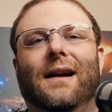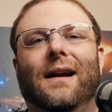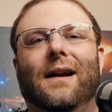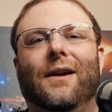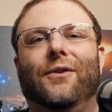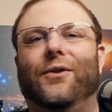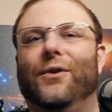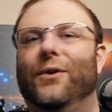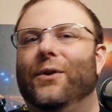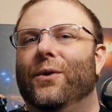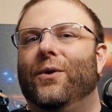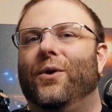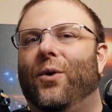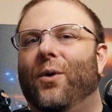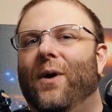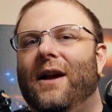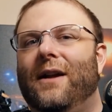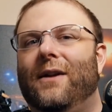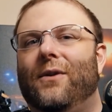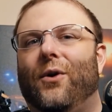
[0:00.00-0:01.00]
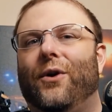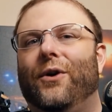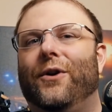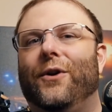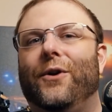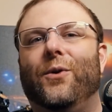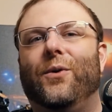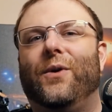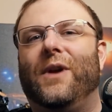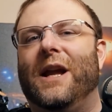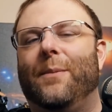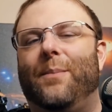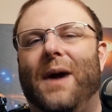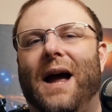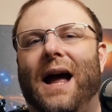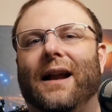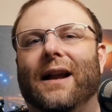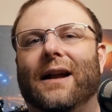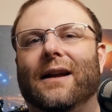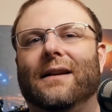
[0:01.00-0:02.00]
Do you quit or do you keep
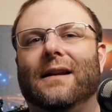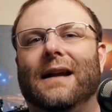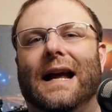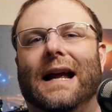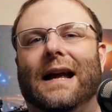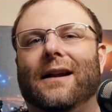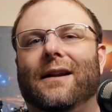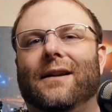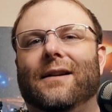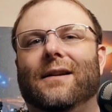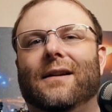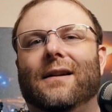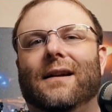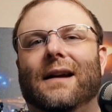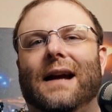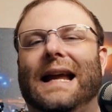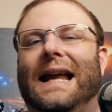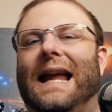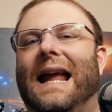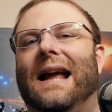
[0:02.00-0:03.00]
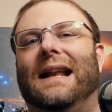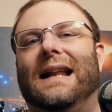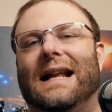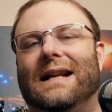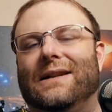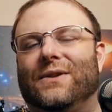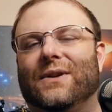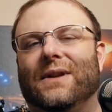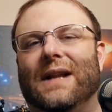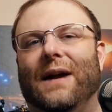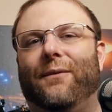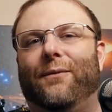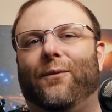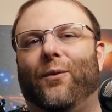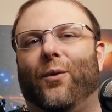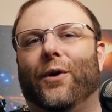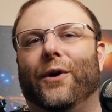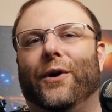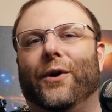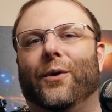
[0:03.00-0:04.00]
at it? And I can't answer that
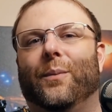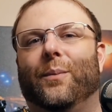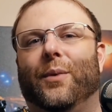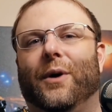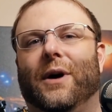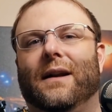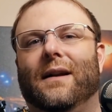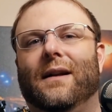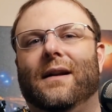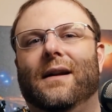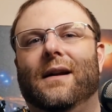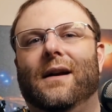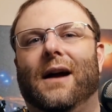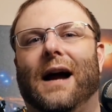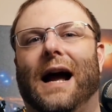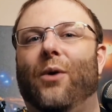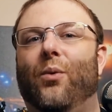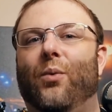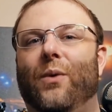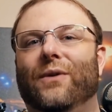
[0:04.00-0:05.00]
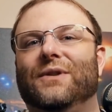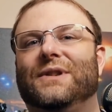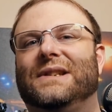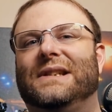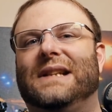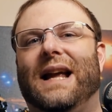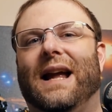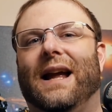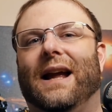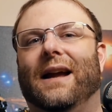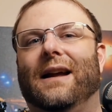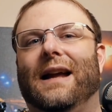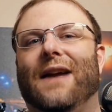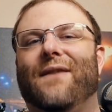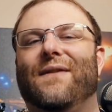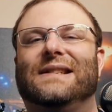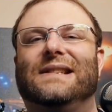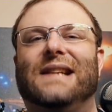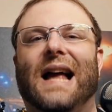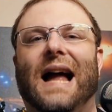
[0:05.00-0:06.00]
for you, but I will say, if
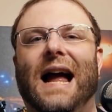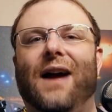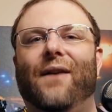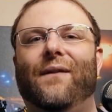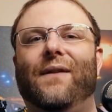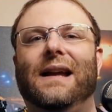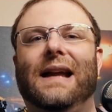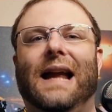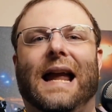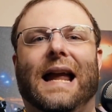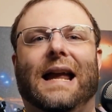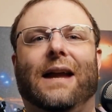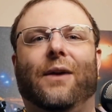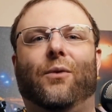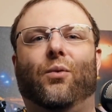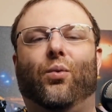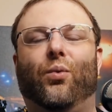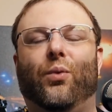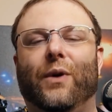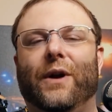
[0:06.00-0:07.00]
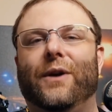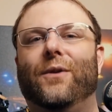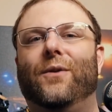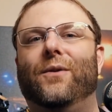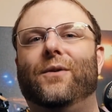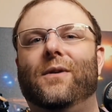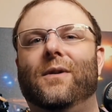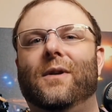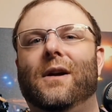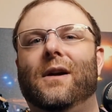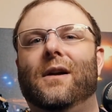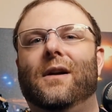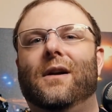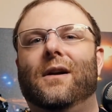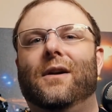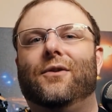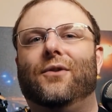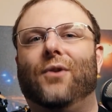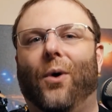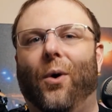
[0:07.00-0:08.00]
it's having a real
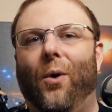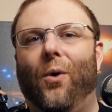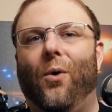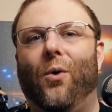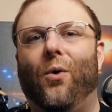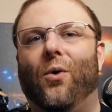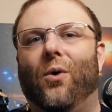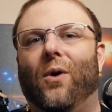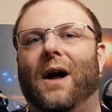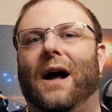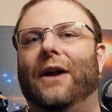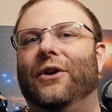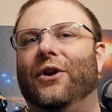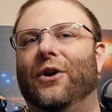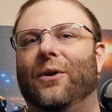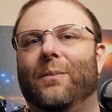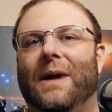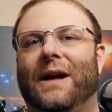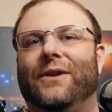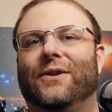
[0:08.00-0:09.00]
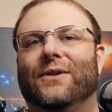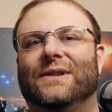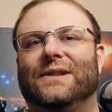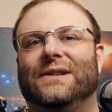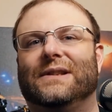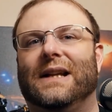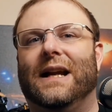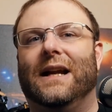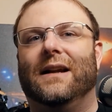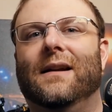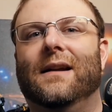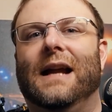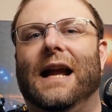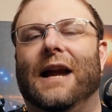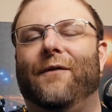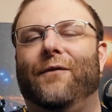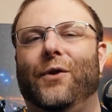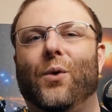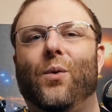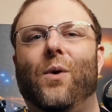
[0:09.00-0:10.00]
toll on your mental state,
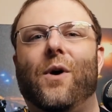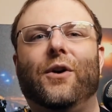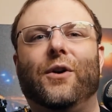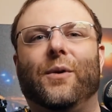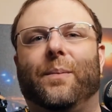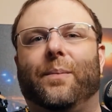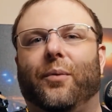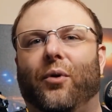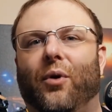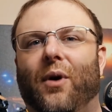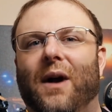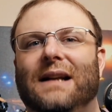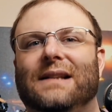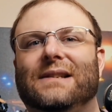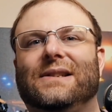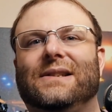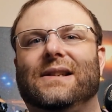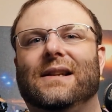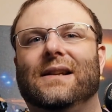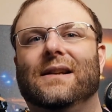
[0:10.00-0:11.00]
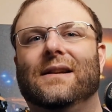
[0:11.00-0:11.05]
if you are depressed